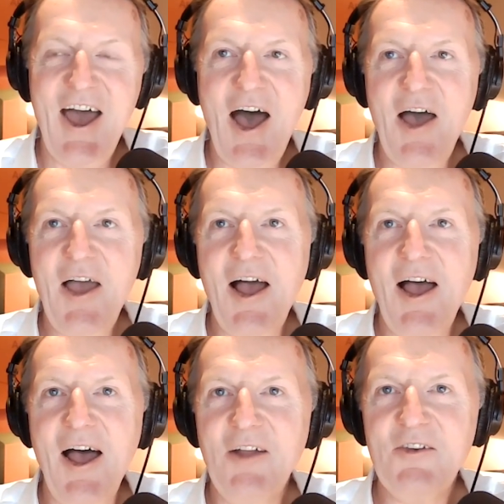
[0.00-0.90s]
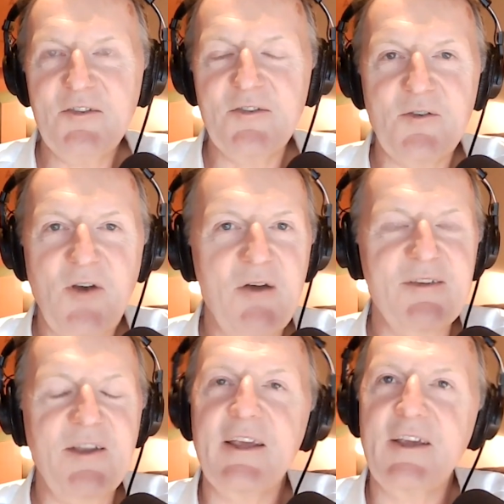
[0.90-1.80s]
I just throw a
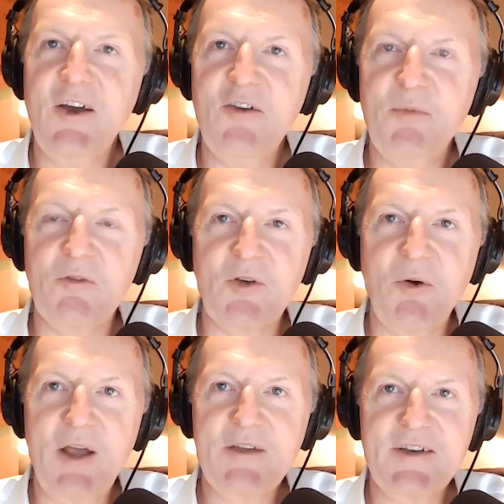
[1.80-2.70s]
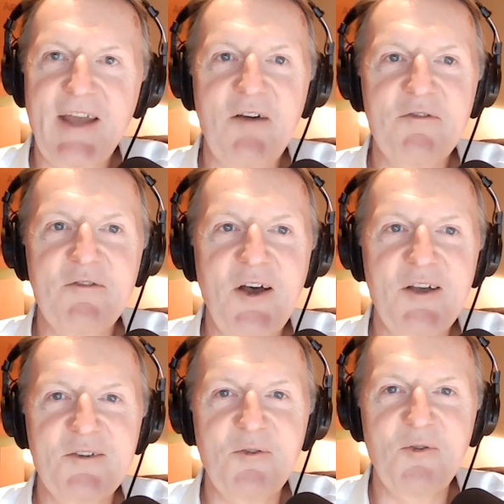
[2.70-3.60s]
slight curveball of a question out
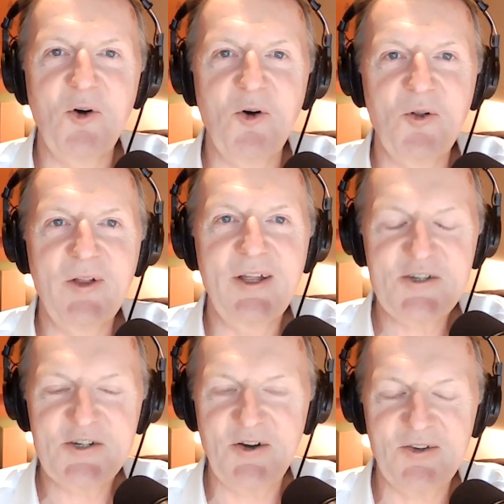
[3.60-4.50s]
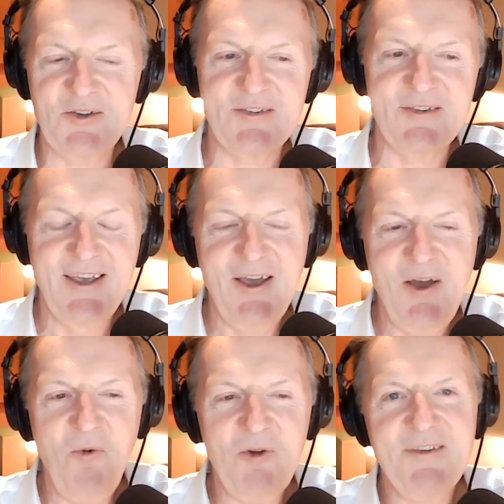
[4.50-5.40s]
first of all. Insurance,
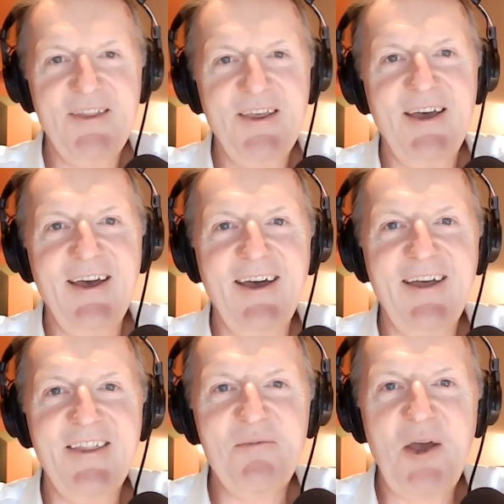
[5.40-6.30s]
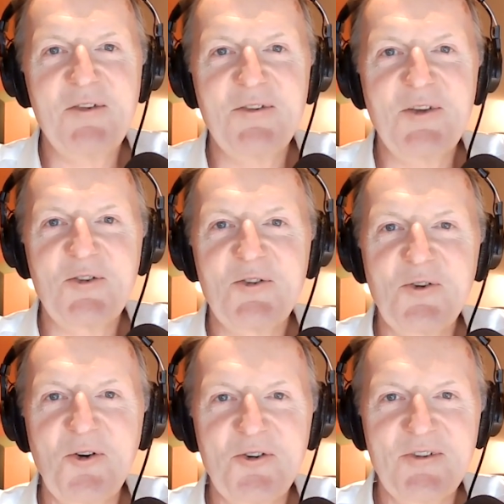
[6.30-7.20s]
what's the most
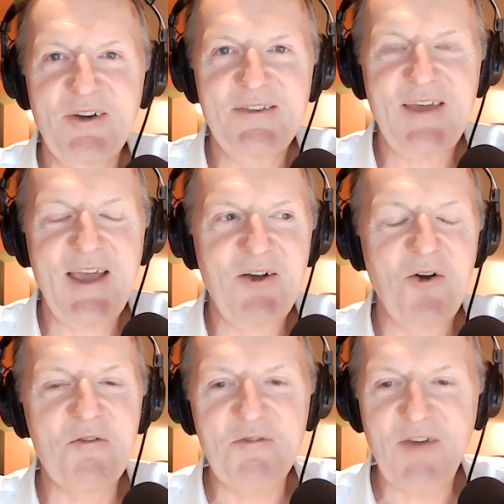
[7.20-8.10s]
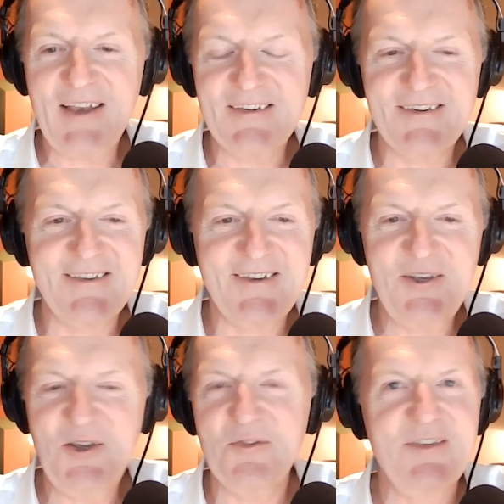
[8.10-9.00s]
extraordinary thing or event
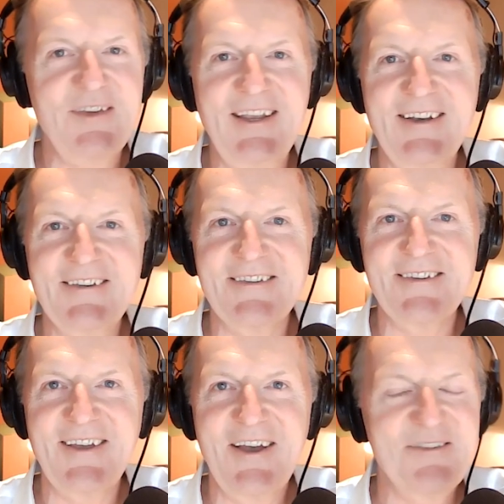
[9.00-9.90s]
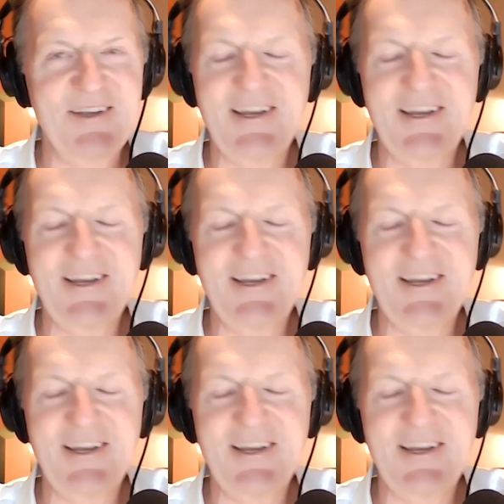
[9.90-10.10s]
that you've seen as a